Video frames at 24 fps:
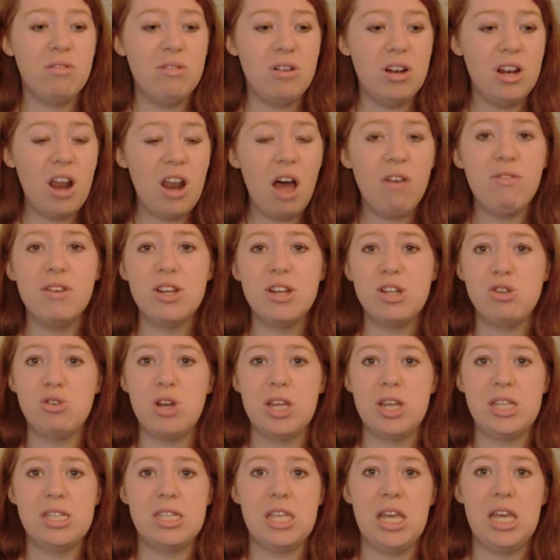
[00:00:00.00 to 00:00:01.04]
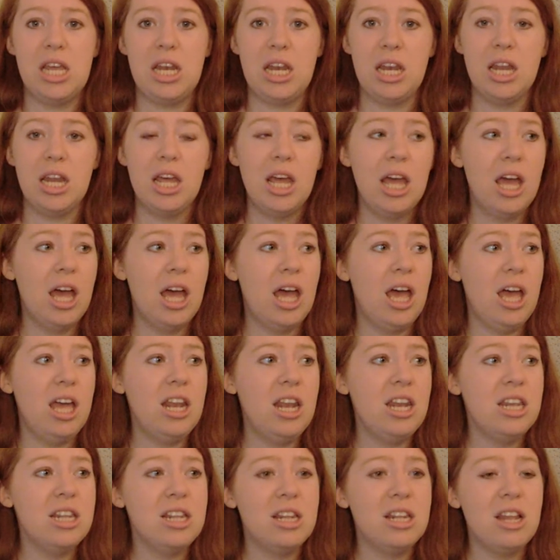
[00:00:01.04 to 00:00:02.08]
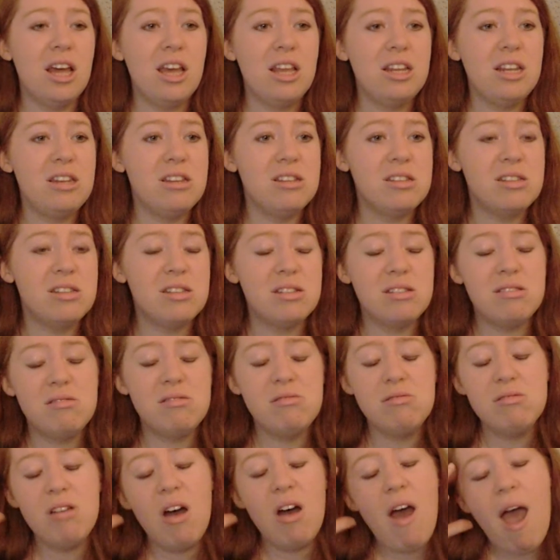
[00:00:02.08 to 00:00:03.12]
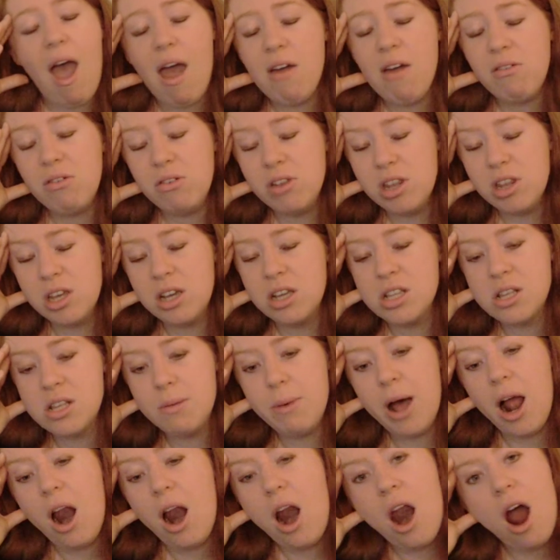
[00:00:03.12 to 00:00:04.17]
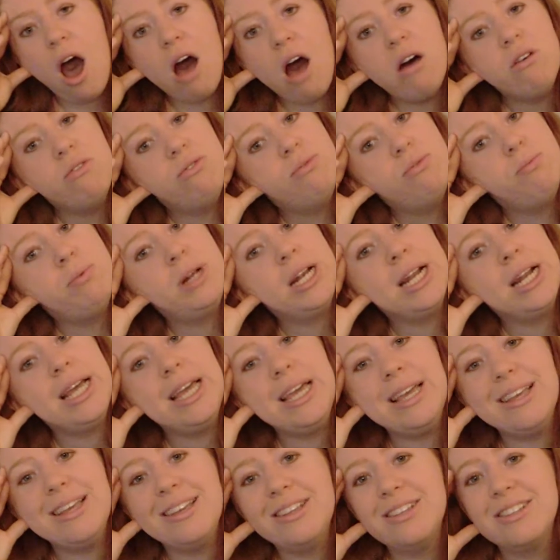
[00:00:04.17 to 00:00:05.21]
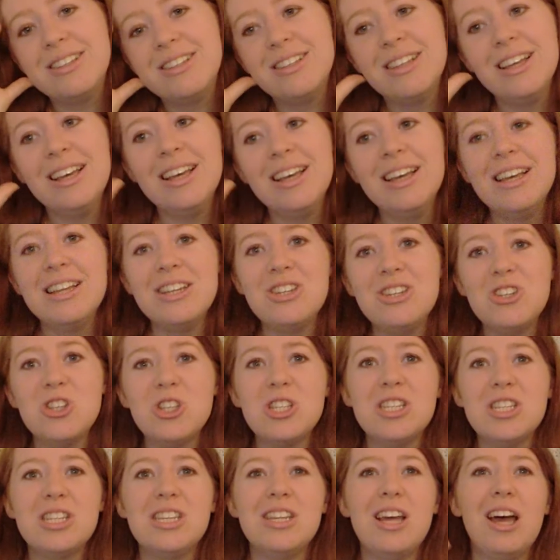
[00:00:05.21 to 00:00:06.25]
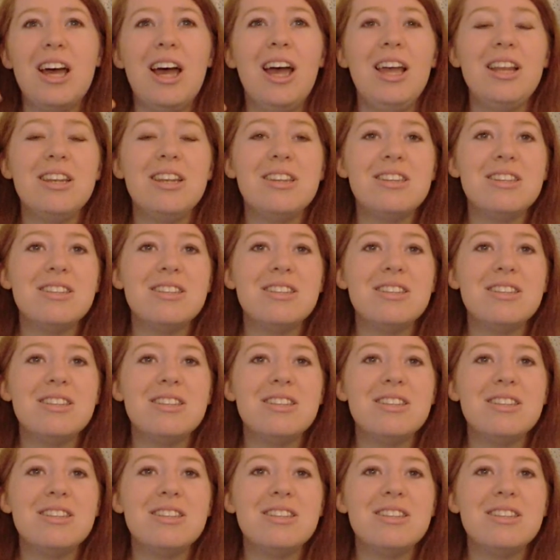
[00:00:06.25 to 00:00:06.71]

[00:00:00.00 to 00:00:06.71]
love interests in. And I just, not everything is about love, please. I